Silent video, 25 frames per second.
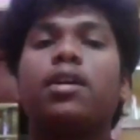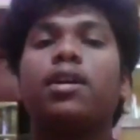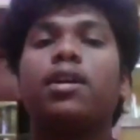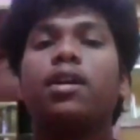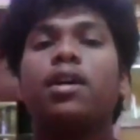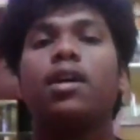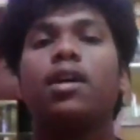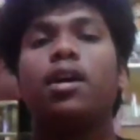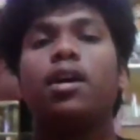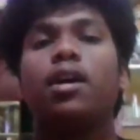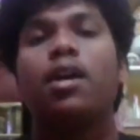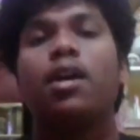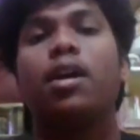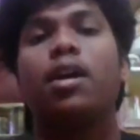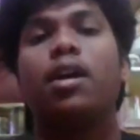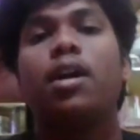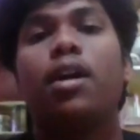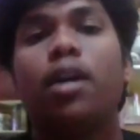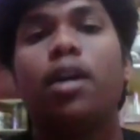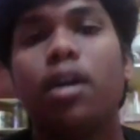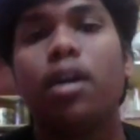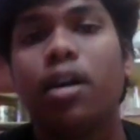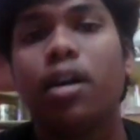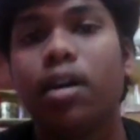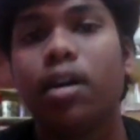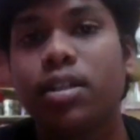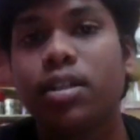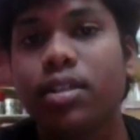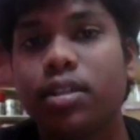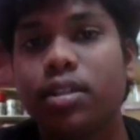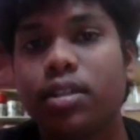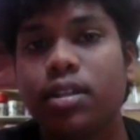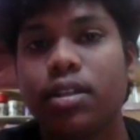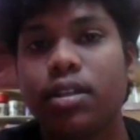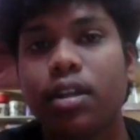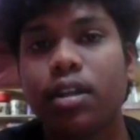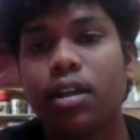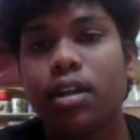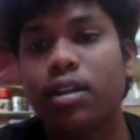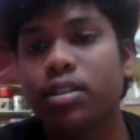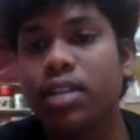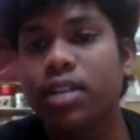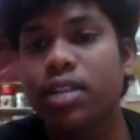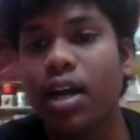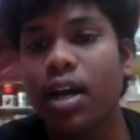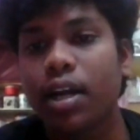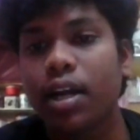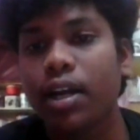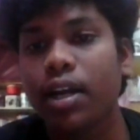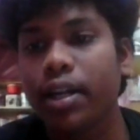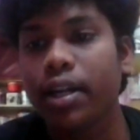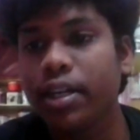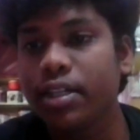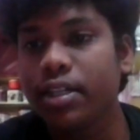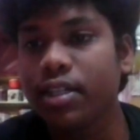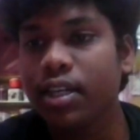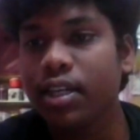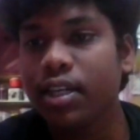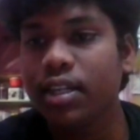initially started from 0 to 9.